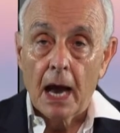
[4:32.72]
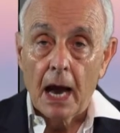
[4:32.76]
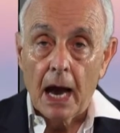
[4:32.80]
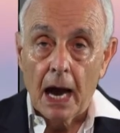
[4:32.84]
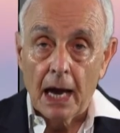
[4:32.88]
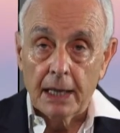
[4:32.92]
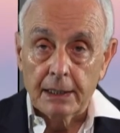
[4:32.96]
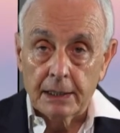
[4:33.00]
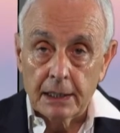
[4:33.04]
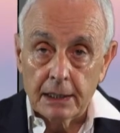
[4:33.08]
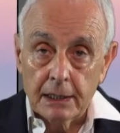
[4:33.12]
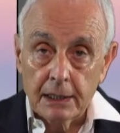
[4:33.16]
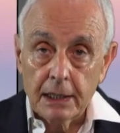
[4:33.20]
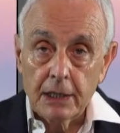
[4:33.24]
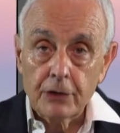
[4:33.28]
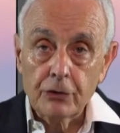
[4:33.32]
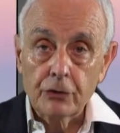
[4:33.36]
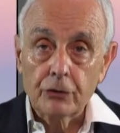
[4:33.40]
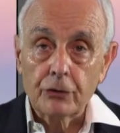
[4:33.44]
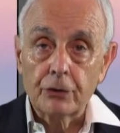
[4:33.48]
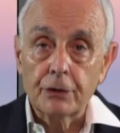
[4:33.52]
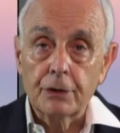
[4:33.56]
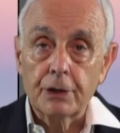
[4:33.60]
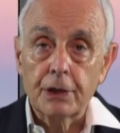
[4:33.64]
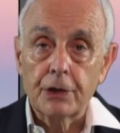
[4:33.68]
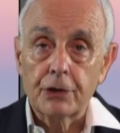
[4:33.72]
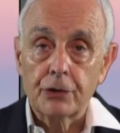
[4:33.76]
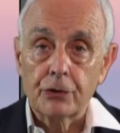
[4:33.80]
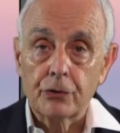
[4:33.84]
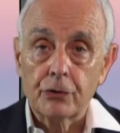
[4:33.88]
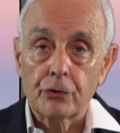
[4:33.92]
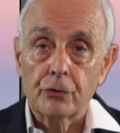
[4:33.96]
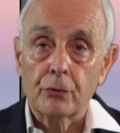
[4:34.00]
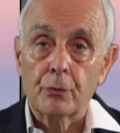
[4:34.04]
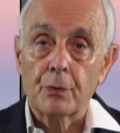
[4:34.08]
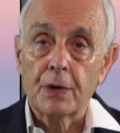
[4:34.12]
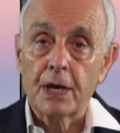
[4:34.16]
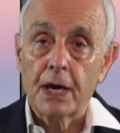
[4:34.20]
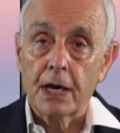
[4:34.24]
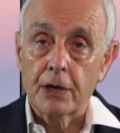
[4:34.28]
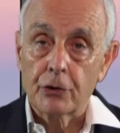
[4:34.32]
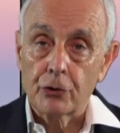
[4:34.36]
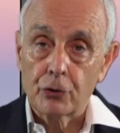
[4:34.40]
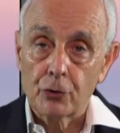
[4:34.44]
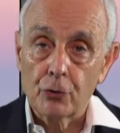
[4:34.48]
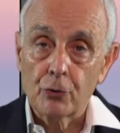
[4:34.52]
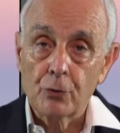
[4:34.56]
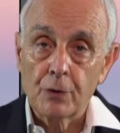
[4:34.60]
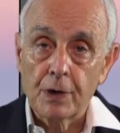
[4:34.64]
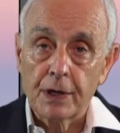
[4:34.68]
Under these conditions, we are
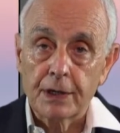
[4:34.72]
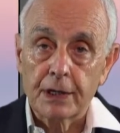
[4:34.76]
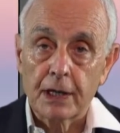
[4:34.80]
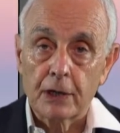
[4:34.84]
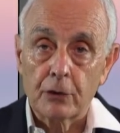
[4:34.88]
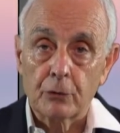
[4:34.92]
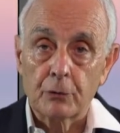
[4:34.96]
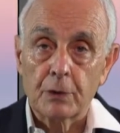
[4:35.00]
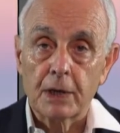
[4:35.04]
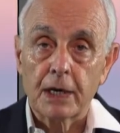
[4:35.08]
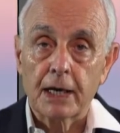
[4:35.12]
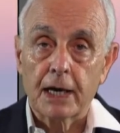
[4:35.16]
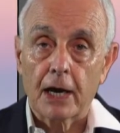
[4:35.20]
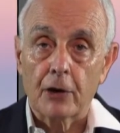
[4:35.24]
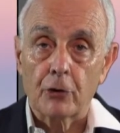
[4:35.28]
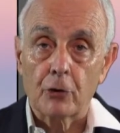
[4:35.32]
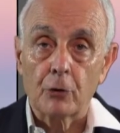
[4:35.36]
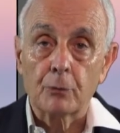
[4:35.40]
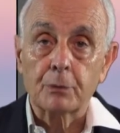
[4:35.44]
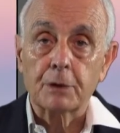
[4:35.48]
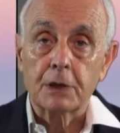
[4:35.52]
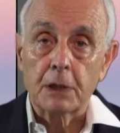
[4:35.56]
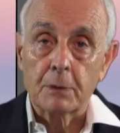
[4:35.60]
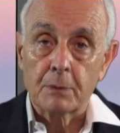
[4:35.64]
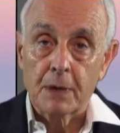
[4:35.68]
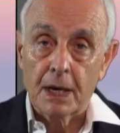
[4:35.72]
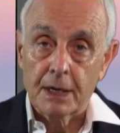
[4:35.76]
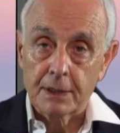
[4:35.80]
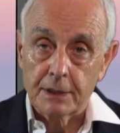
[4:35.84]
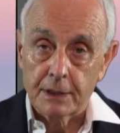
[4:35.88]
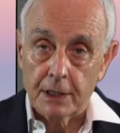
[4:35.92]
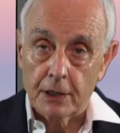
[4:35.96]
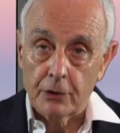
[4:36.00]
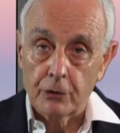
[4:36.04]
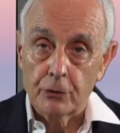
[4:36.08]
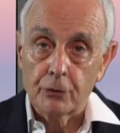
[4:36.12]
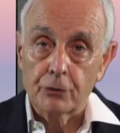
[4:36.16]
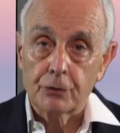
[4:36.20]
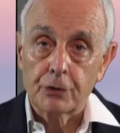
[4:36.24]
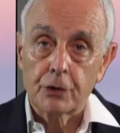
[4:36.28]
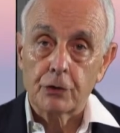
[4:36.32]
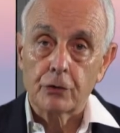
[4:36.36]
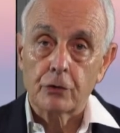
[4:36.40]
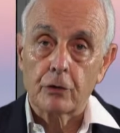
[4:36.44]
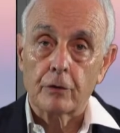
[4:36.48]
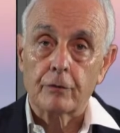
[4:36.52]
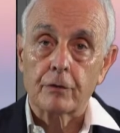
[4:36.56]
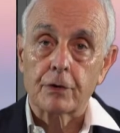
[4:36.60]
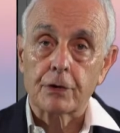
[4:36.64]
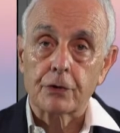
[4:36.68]
sure that we can optimize the
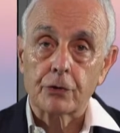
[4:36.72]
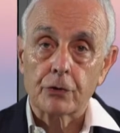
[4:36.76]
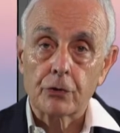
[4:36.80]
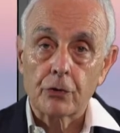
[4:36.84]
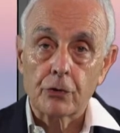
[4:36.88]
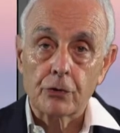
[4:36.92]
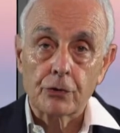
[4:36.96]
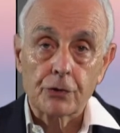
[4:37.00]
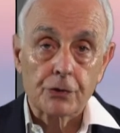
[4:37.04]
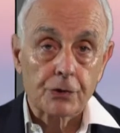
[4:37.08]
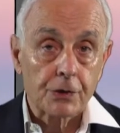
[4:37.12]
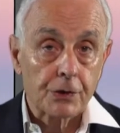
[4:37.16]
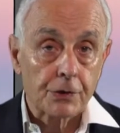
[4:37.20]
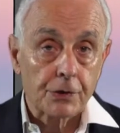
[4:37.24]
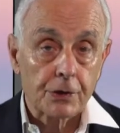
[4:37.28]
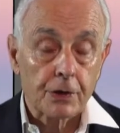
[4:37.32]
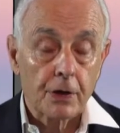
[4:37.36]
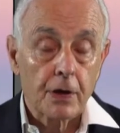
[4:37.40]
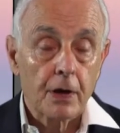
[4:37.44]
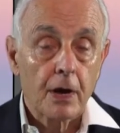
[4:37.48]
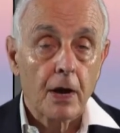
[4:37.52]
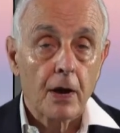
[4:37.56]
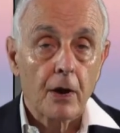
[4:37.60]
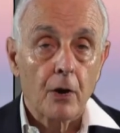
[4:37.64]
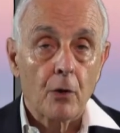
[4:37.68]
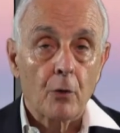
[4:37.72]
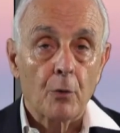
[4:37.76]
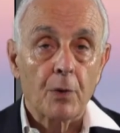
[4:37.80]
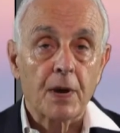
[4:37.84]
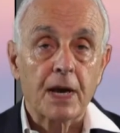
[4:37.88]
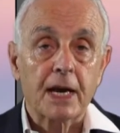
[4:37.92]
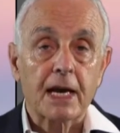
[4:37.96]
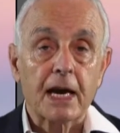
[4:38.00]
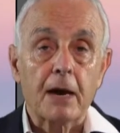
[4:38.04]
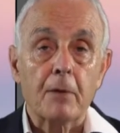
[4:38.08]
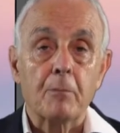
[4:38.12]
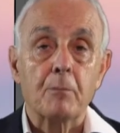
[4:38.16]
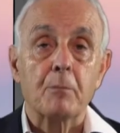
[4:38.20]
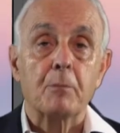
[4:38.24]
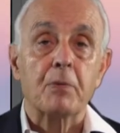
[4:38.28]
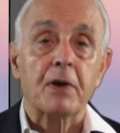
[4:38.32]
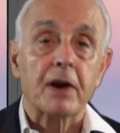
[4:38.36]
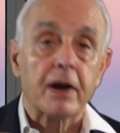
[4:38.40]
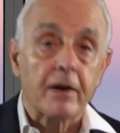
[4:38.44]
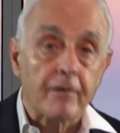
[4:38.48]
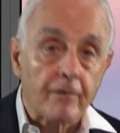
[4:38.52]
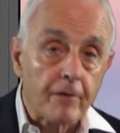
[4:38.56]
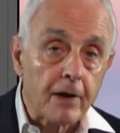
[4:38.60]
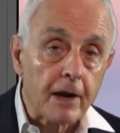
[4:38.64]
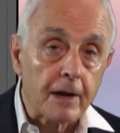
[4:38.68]
uses of resources, we can
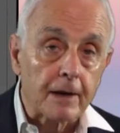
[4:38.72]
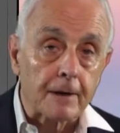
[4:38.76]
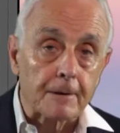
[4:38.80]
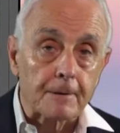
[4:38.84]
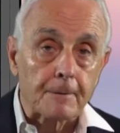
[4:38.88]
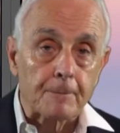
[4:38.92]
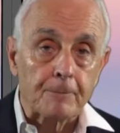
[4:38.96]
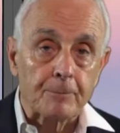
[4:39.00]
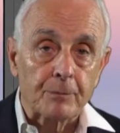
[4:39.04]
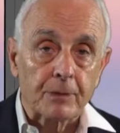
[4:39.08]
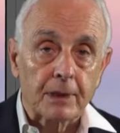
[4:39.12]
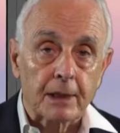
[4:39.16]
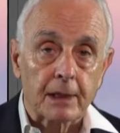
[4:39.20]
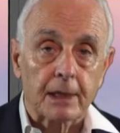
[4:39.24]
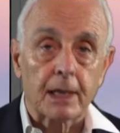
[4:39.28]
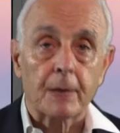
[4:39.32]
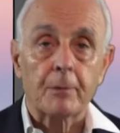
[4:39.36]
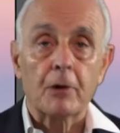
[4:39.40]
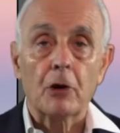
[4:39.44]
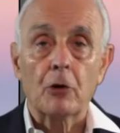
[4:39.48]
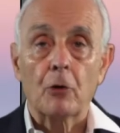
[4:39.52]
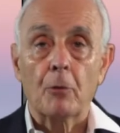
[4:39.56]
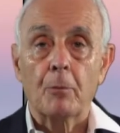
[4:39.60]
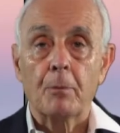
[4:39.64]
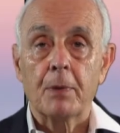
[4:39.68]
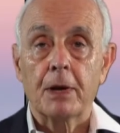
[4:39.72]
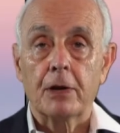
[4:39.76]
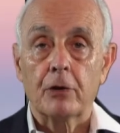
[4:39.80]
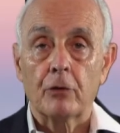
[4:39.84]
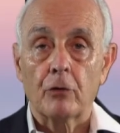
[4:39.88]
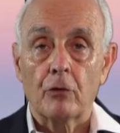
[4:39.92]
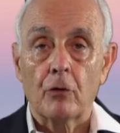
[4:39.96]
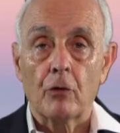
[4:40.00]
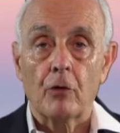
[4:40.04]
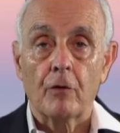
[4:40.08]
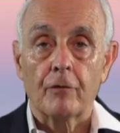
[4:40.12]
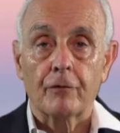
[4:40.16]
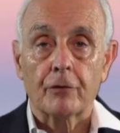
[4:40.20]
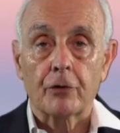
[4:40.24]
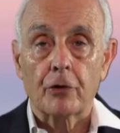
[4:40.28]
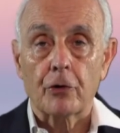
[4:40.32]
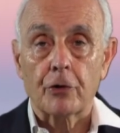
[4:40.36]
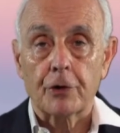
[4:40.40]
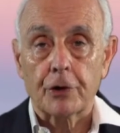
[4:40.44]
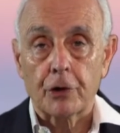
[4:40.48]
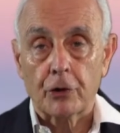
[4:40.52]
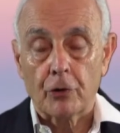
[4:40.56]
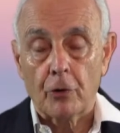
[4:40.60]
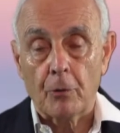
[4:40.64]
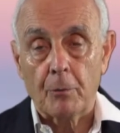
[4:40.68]
prevent development of
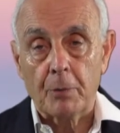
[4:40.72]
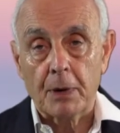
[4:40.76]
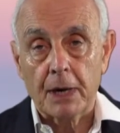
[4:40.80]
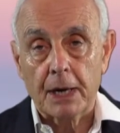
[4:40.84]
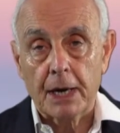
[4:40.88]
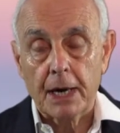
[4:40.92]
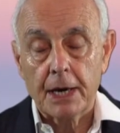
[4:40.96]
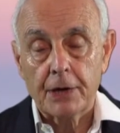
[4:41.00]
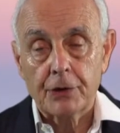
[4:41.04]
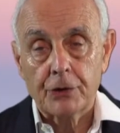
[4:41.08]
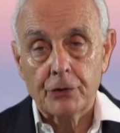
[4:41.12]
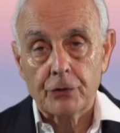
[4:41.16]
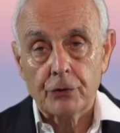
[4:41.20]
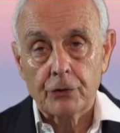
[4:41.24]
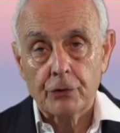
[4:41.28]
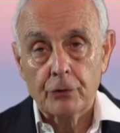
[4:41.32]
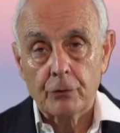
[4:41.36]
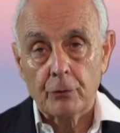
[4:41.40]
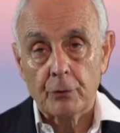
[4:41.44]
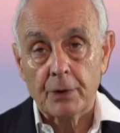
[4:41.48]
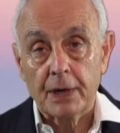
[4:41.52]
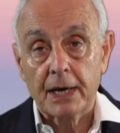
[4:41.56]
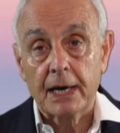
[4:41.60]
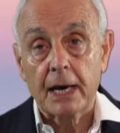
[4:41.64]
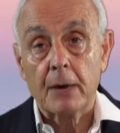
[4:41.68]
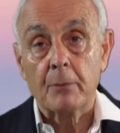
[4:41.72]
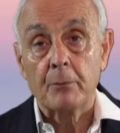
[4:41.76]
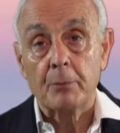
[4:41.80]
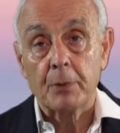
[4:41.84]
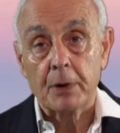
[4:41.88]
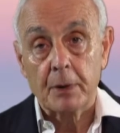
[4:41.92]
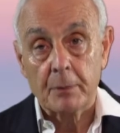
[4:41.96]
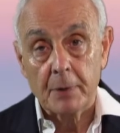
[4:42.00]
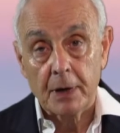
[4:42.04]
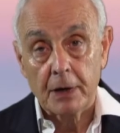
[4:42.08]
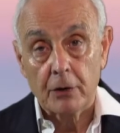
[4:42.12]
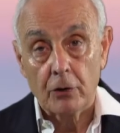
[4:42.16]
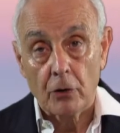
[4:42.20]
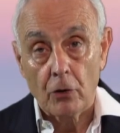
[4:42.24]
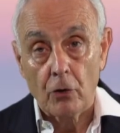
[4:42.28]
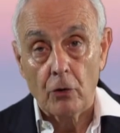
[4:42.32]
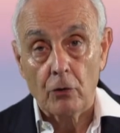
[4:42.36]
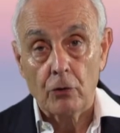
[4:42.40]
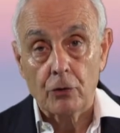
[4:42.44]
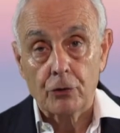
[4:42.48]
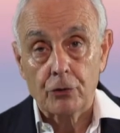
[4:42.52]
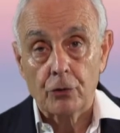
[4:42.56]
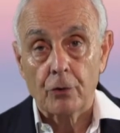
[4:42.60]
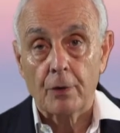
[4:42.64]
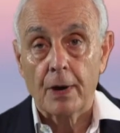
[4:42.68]
chronic complications, we can prevent
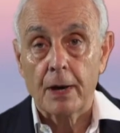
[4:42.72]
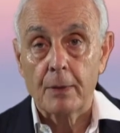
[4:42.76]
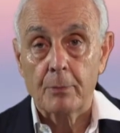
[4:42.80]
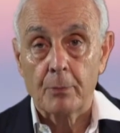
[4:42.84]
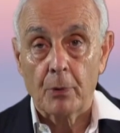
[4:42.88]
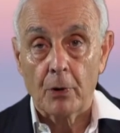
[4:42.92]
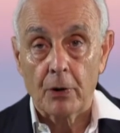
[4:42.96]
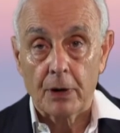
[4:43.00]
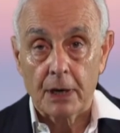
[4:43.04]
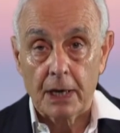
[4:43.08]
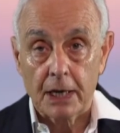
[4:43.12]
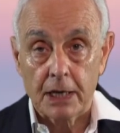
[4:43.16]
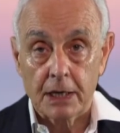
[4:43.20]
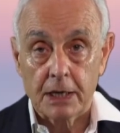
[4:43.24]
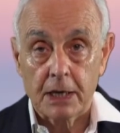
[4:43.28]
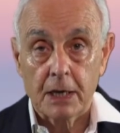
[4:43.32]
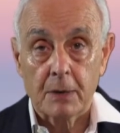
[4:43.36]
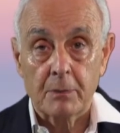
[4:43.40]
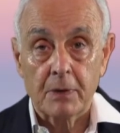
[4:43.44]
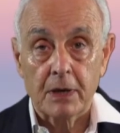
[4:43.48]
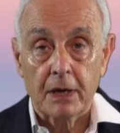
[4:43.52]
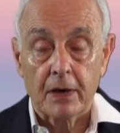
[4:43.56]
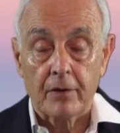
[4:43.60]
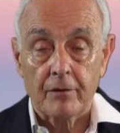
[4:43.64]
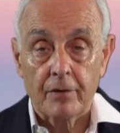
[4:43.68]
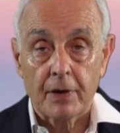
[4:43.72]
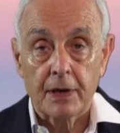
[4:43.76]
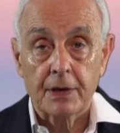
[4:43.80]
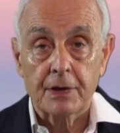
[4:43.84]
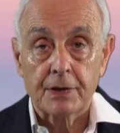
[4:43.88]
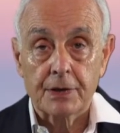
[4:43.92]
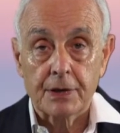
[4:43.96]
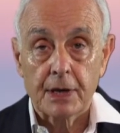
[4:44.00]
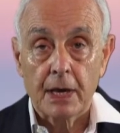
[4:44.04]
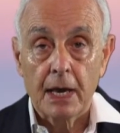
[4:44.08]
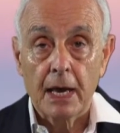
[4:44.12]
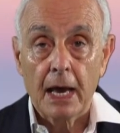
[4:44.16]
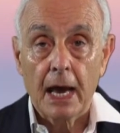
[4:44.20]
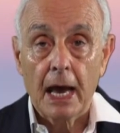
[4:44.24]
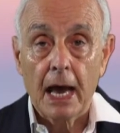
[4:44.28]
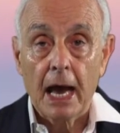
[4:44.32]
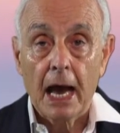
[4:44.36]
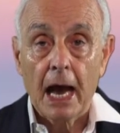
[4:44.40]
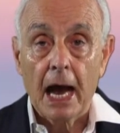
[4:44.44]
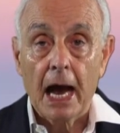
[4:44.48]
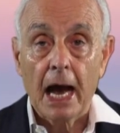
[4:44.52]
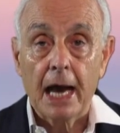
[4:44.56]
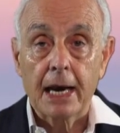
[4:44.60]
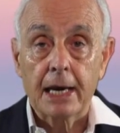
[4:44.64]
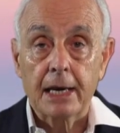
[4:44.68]
also hypoglycemic events,
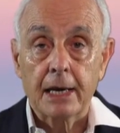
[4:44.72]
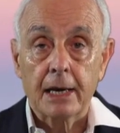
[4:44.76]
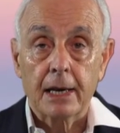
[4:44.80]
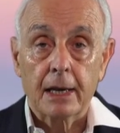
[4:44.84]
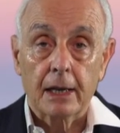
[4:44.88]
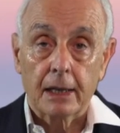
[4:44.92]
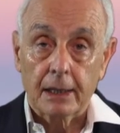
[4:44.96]
and